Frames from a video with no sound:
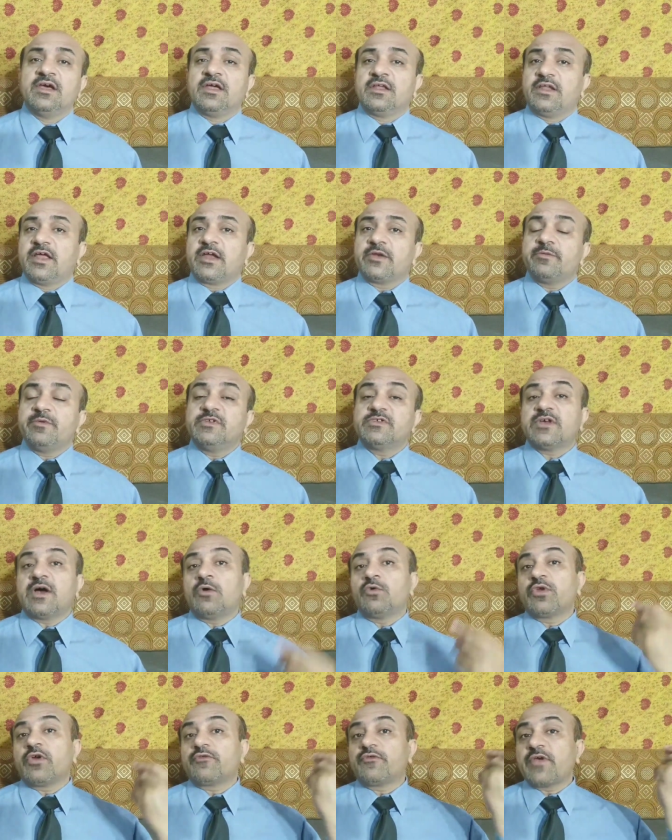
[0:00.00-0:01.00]
That means
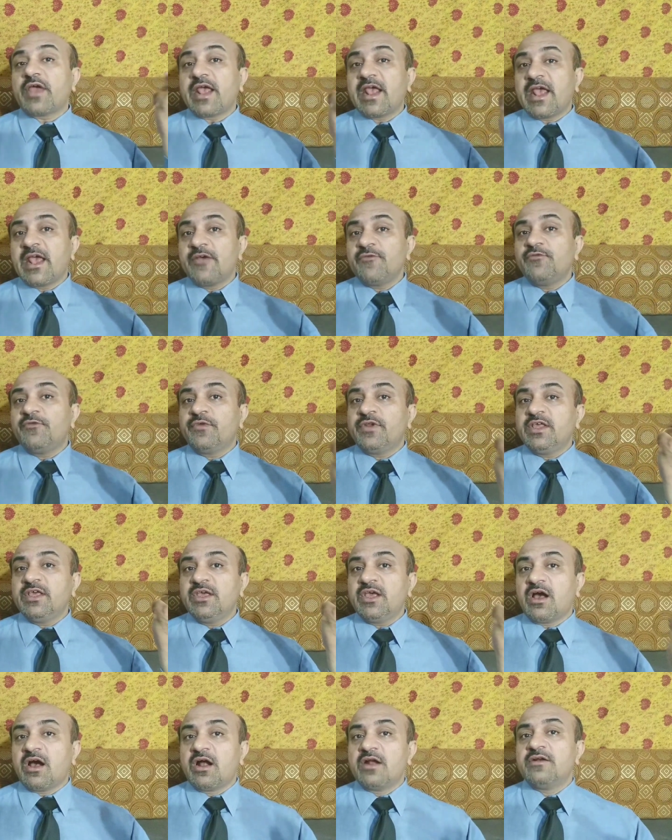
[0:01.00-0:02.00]
out of every
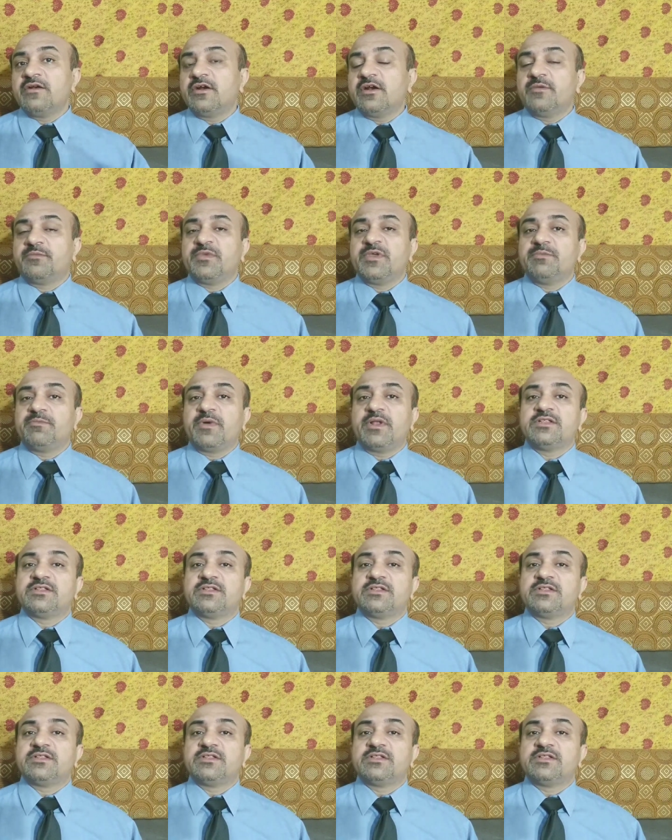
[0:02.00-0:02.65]
100 people,